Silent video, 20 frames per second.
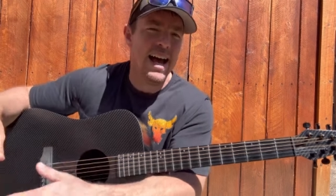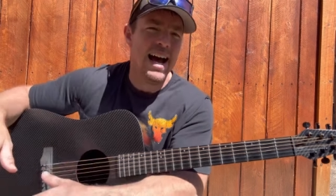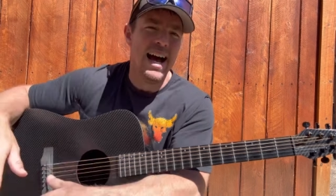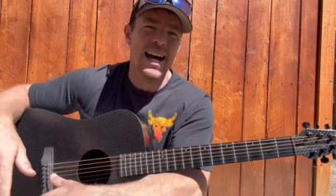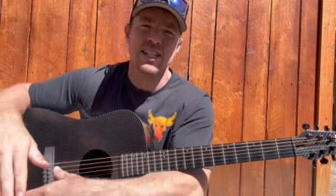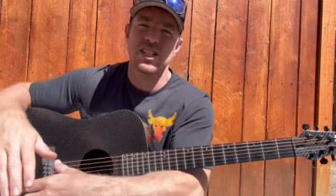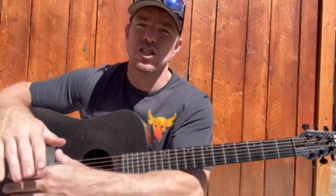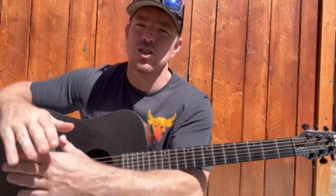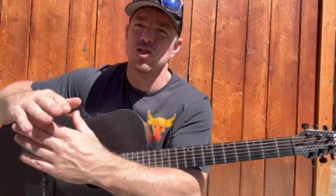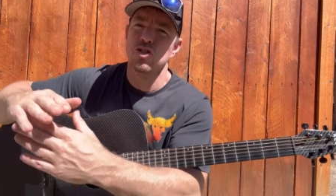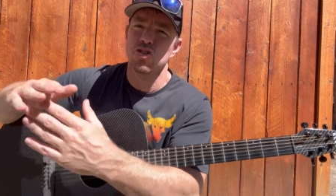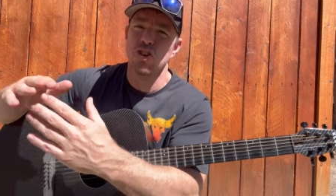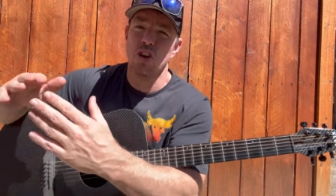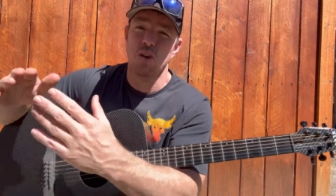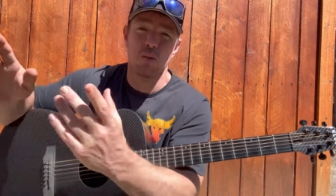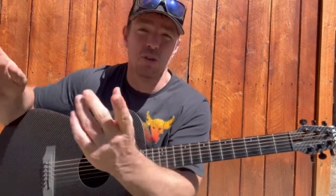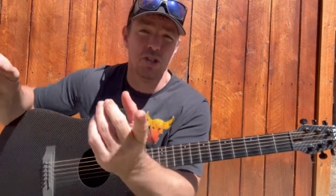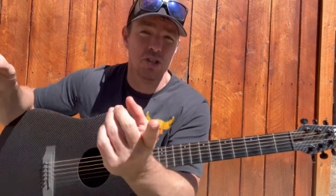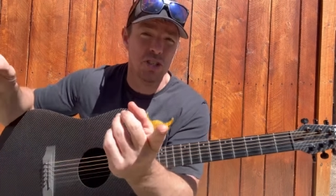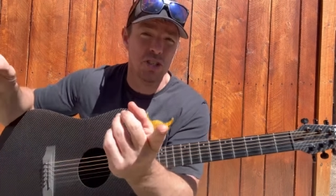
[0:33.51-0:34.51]
I still
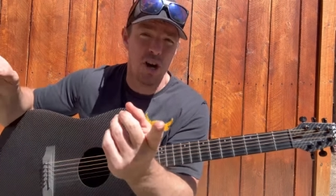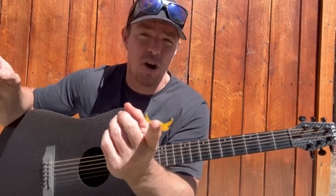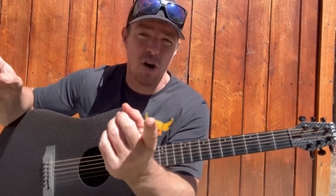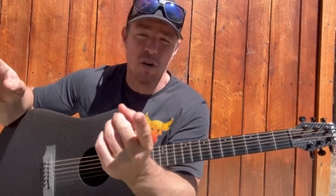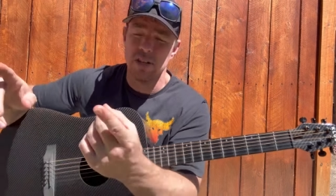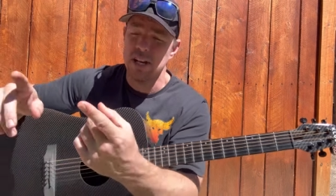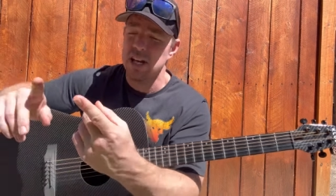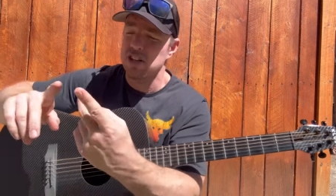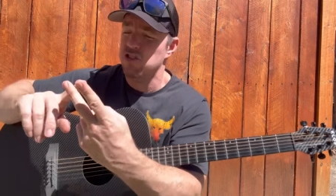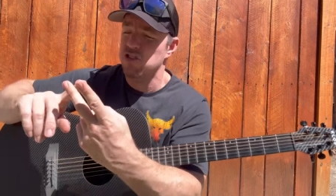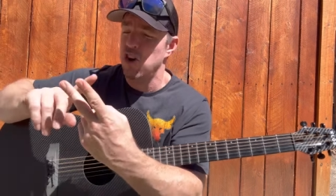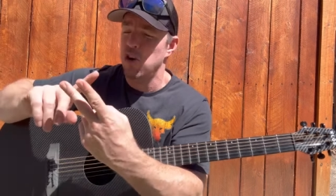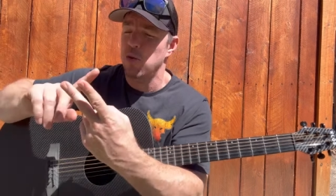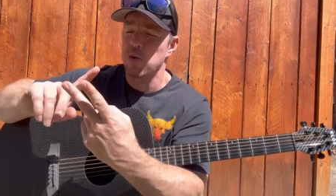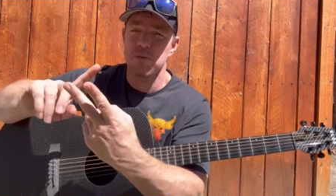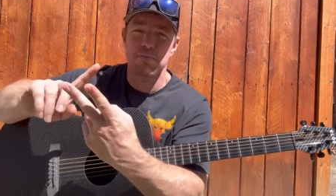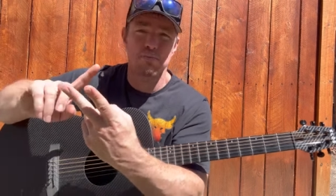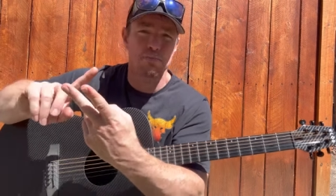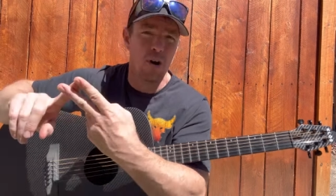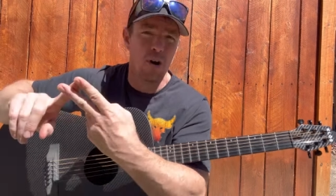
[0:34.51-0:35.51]
struggle with songs. I struggle
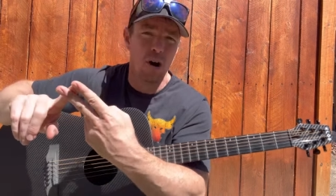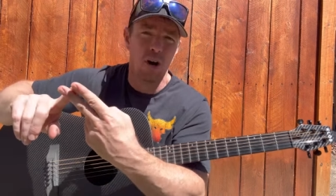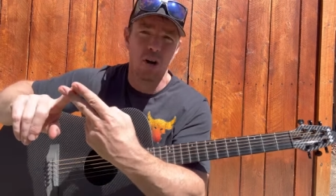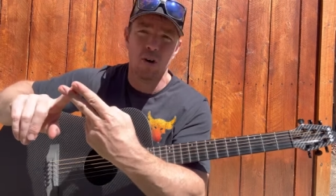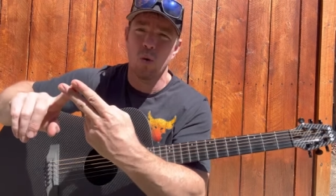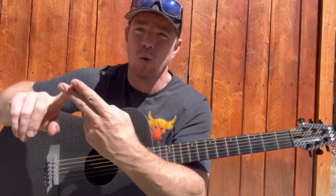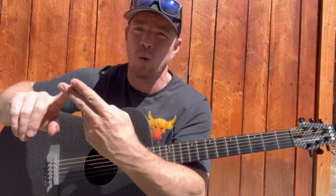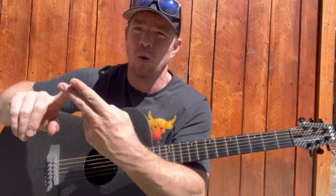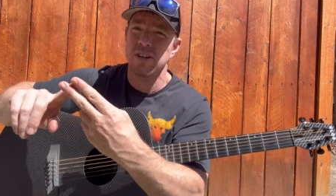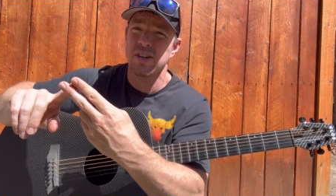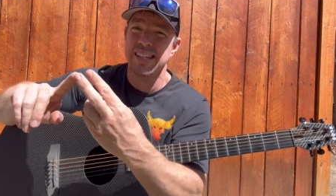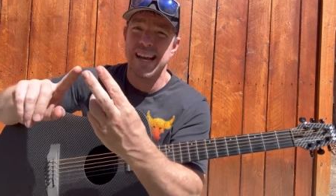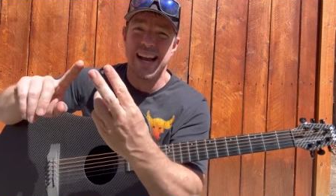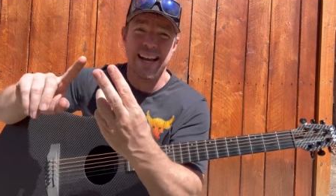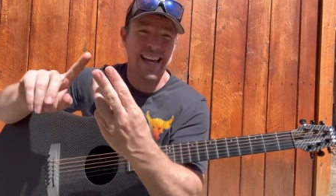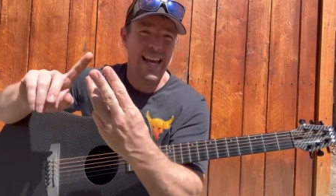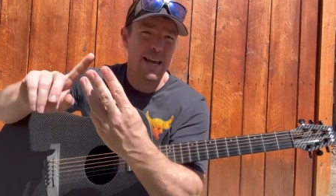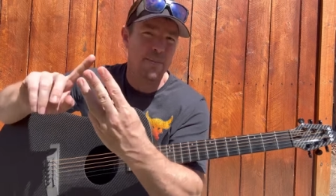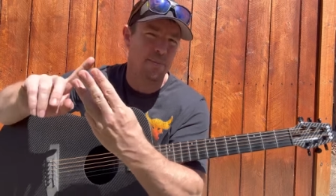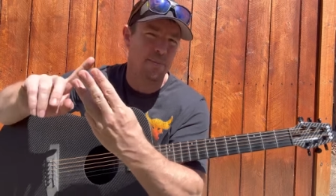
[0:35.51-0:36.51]
with bar chords. I
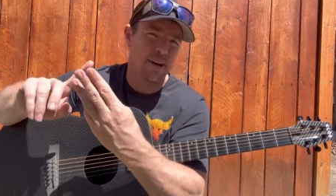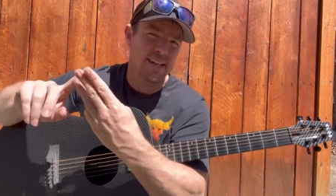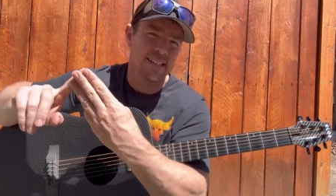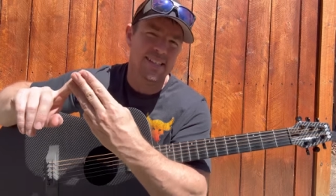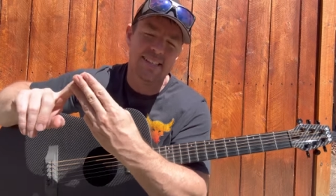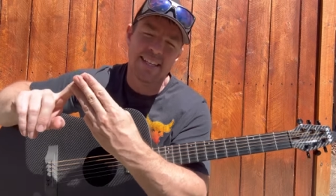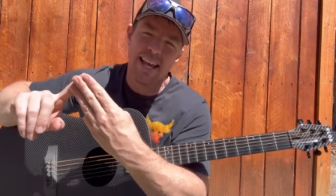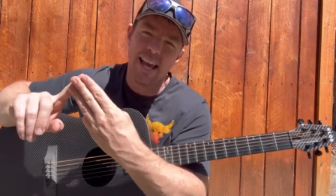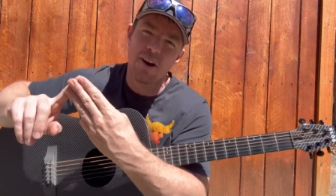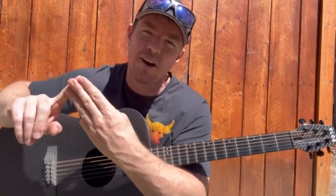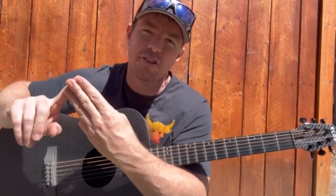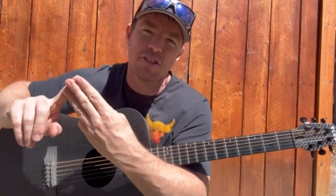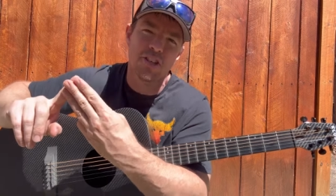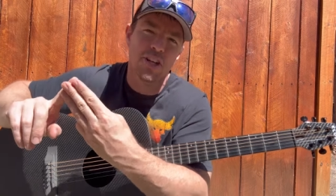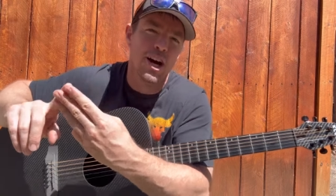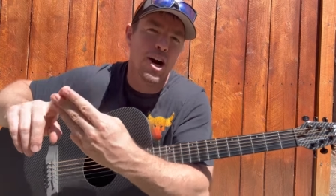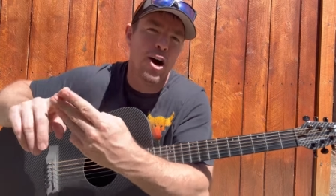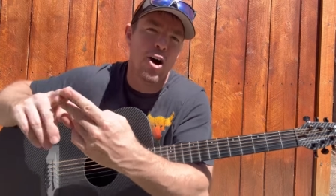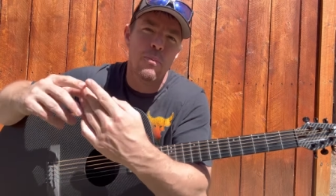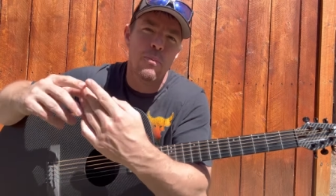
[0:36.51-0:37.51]
can't play scales
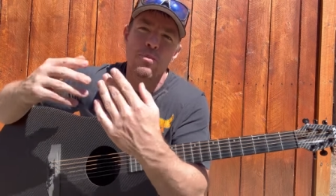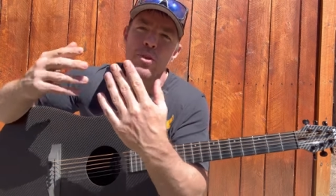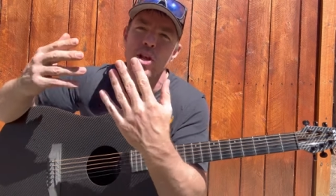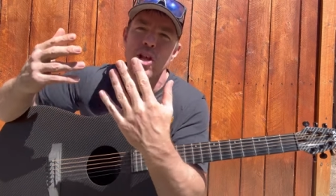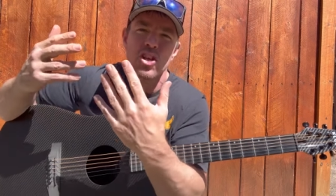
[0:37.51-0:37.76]
at all.